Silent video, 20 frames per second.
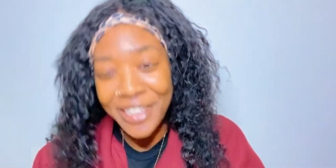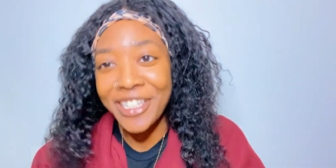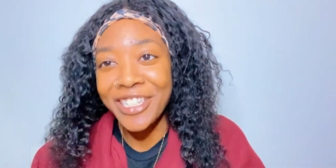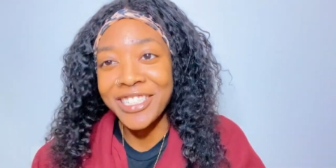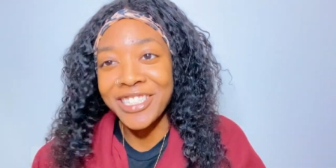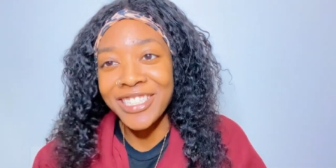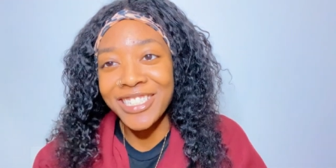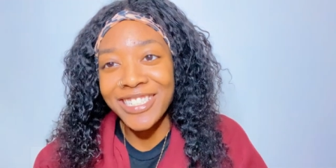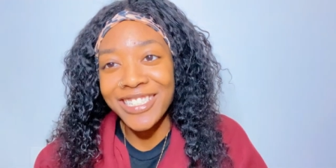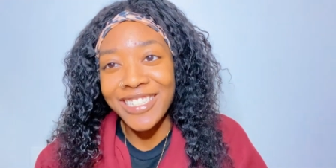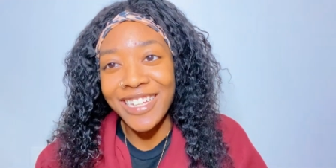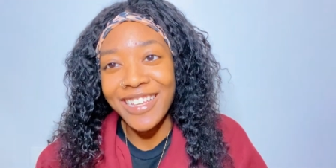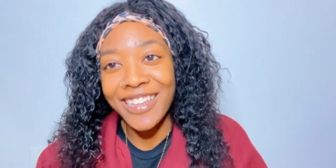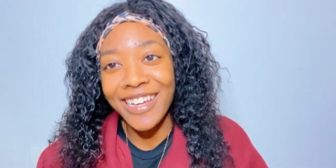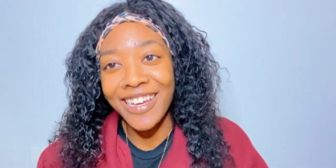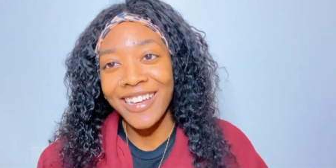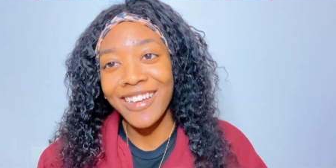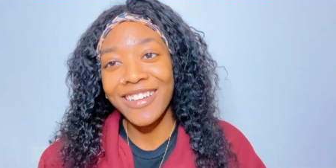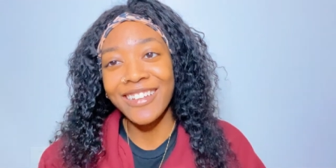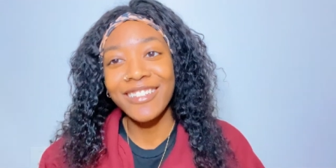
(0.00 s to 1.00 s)
let's just say
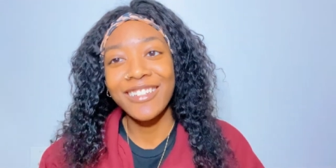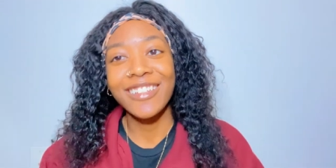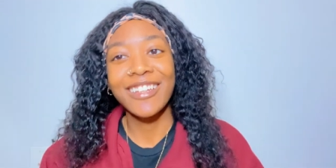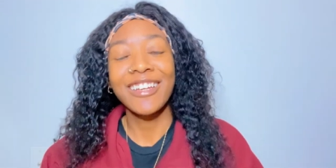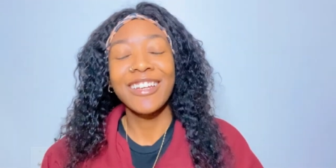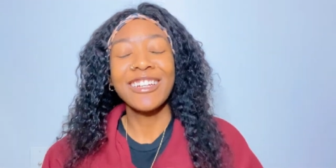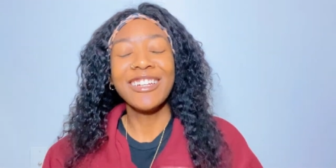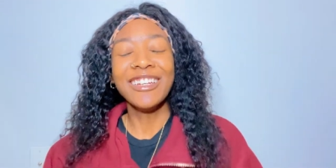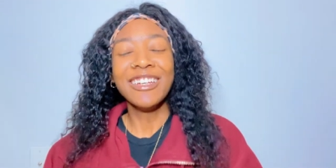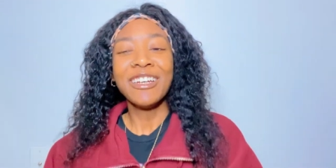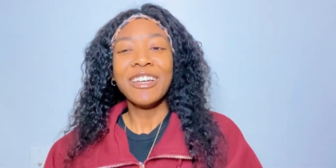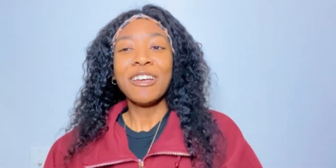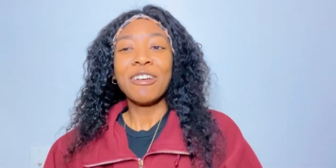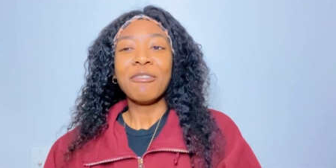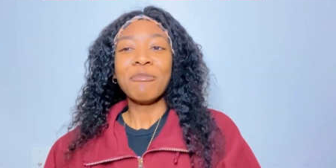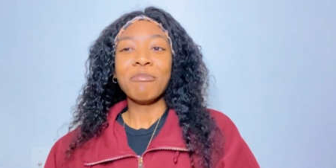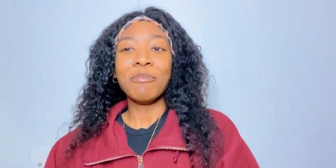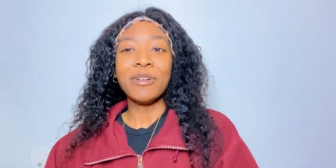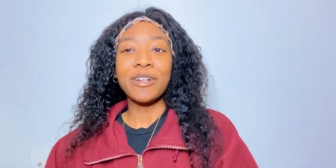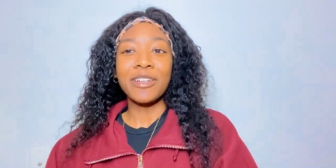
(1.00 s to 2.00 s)
that.
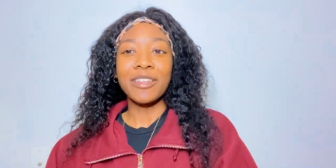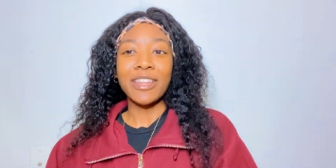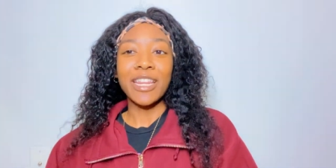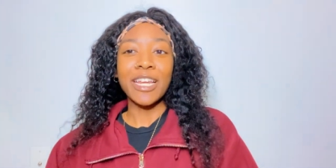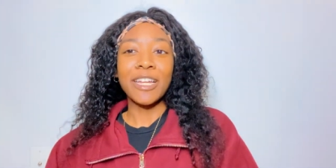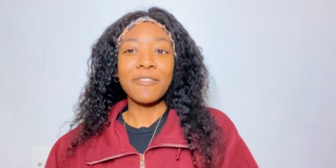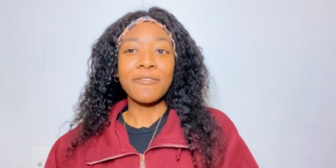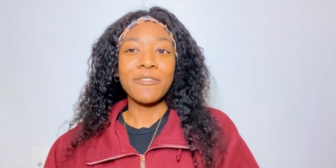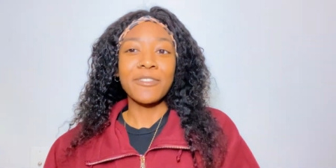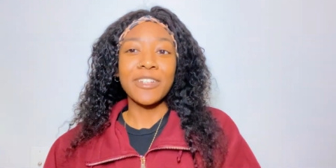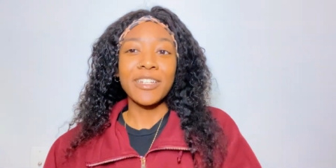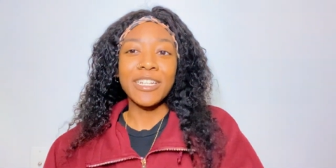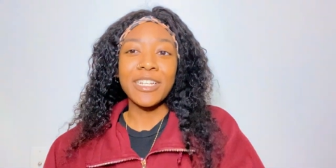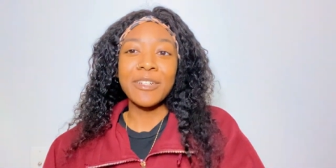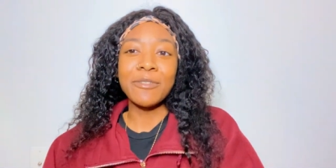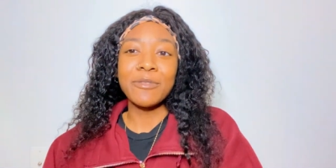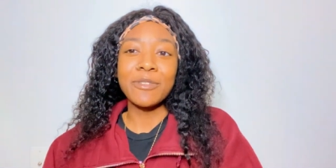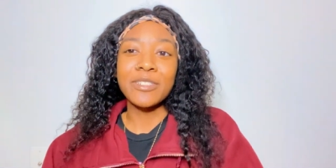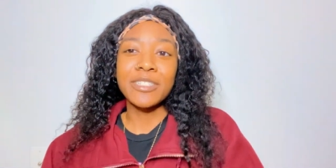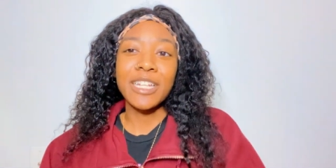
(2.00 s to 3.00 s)
But thankfully
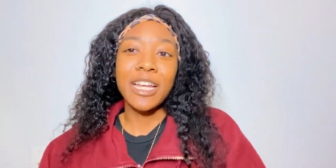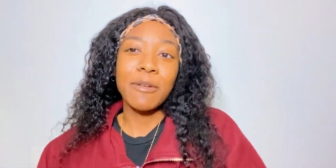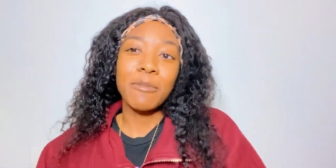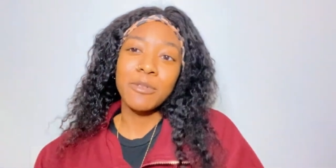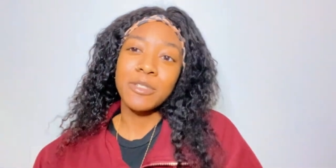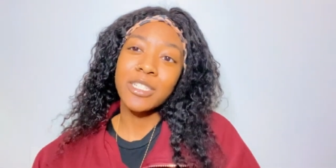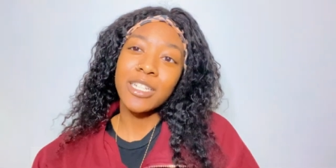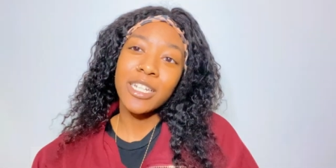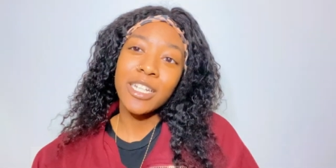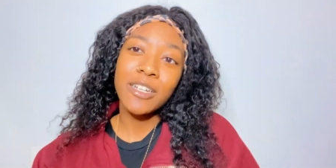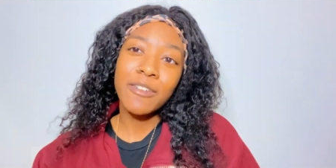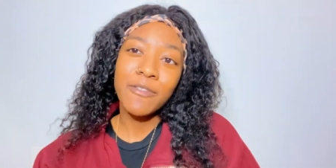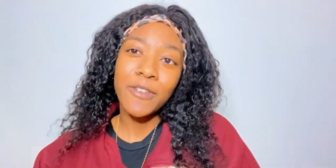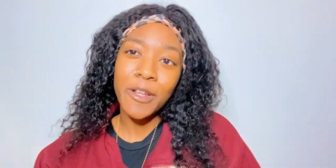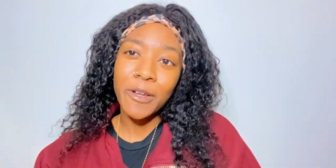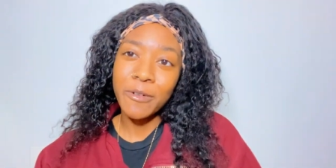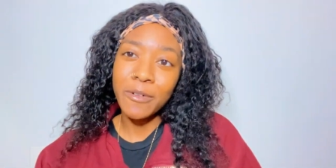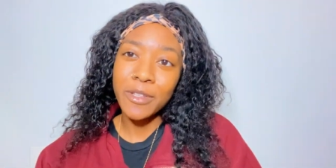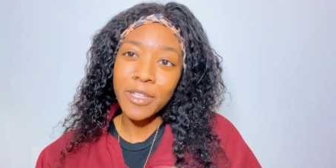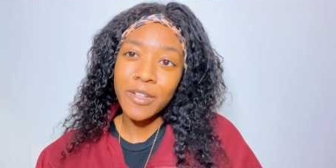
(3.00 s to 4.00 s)
he was able to live
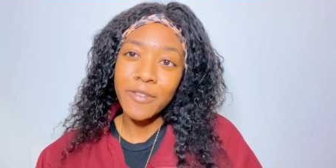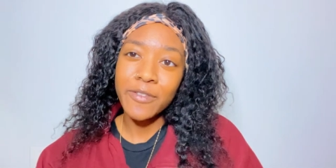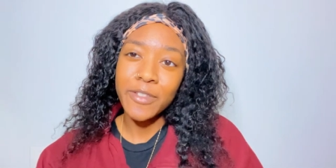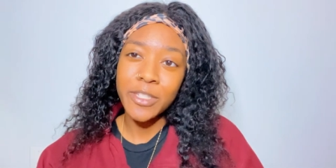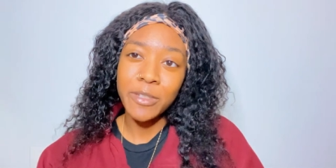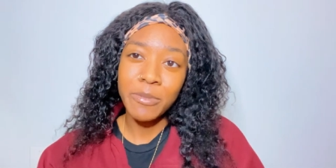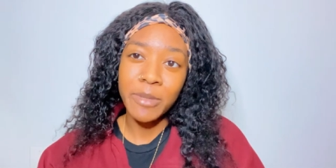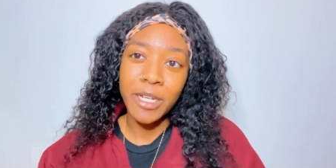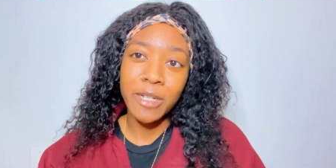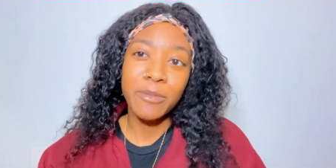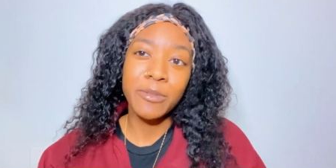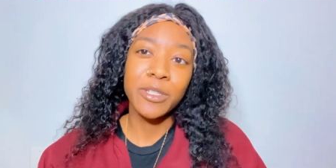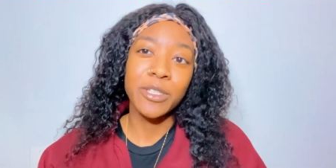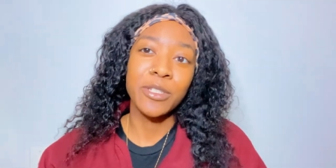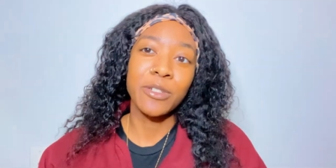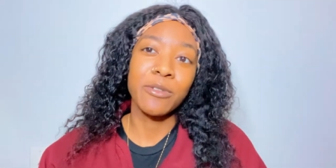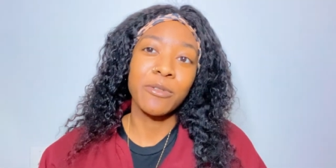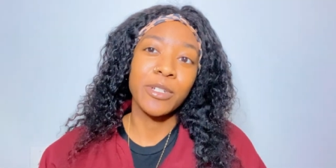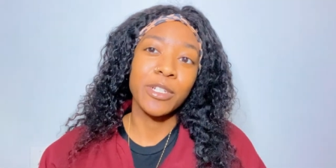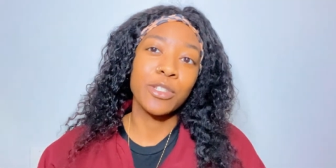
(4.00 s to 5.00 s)
long enough to be able
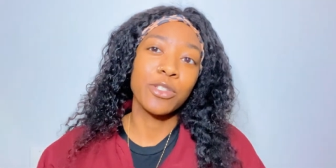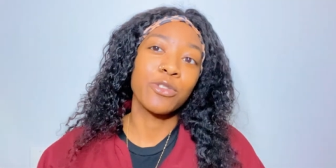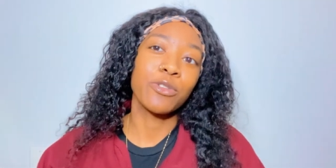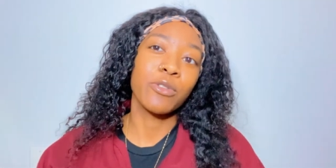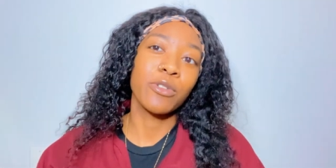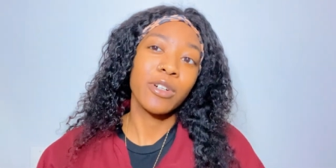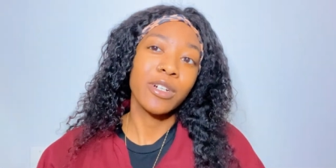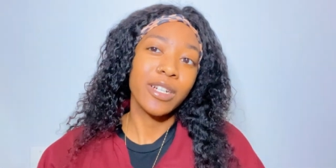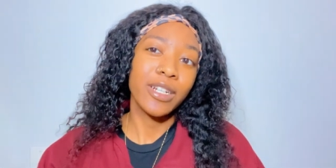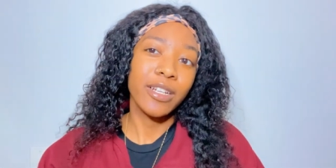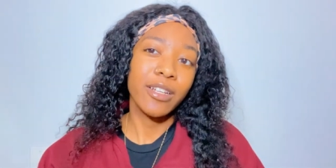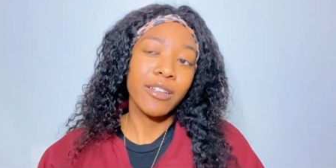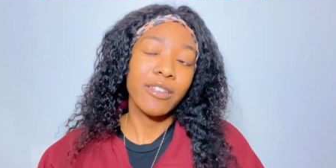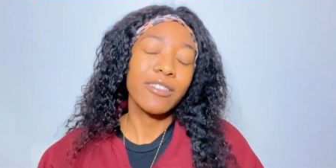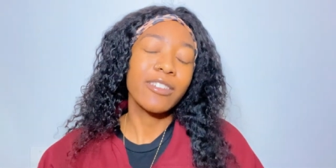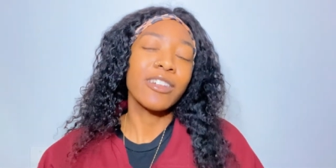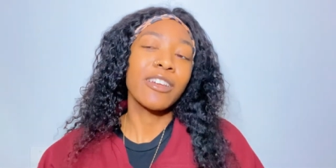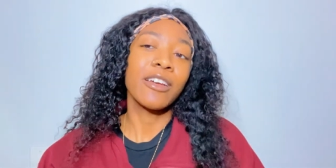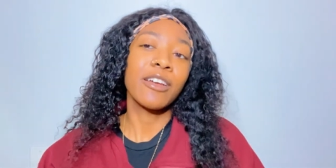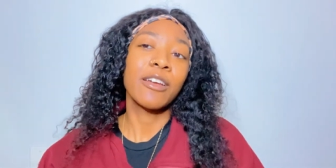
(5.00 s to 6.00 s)
to enjoy